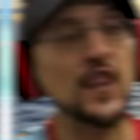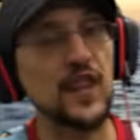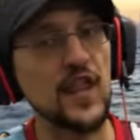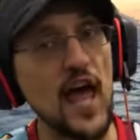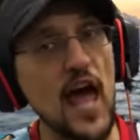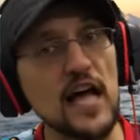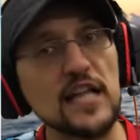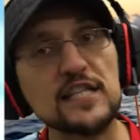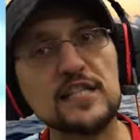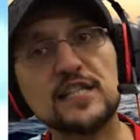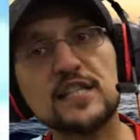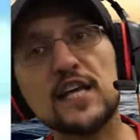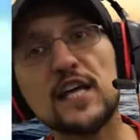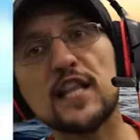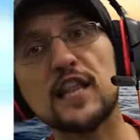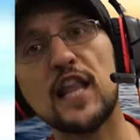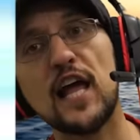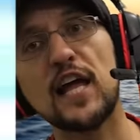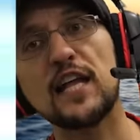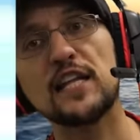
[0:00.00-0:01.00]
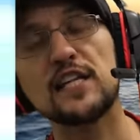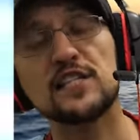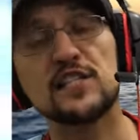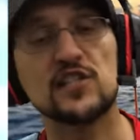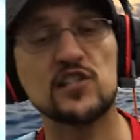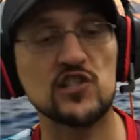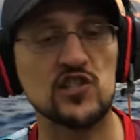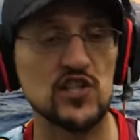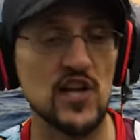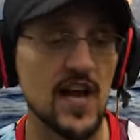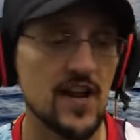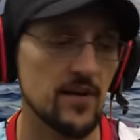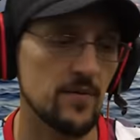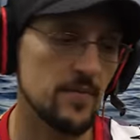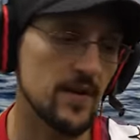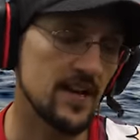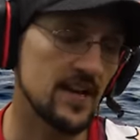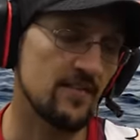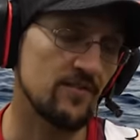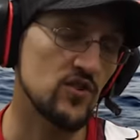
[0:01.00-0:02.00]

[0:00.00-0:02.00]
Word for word: That's it, ladies and gentlemen.